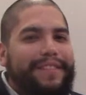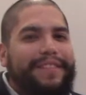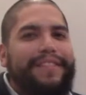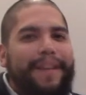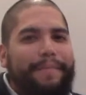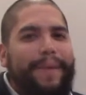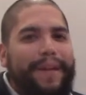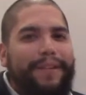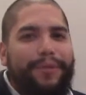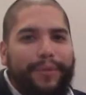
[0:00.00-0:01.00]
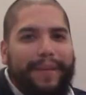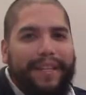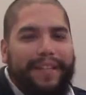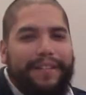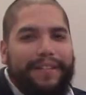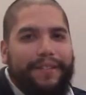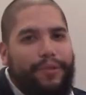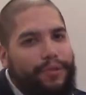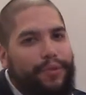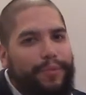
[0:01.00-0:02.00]
Semper ubi,
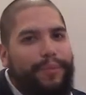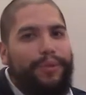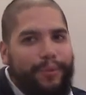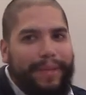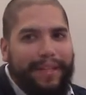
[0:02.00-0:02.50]
sub ubi.